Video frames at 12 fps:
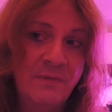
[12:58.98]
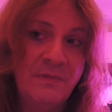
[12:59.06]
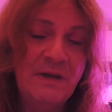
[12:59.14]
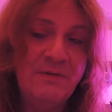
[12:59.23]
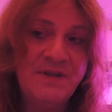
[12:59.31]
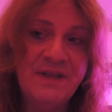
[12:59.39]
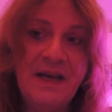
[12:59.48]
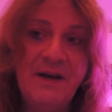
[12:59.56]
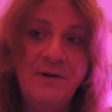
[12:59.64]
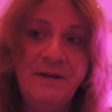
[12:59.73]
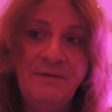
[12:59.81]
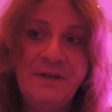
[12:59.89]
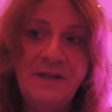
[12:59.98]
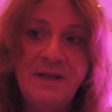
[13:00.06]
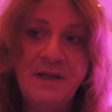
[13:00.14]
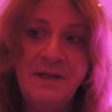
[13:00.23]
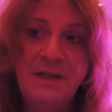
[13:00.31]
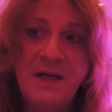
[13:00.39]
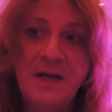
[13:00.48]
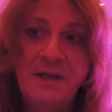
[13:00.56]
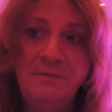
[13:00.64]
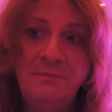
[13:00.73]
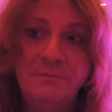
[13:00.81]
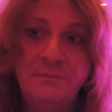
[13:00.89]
They were scared even in 99.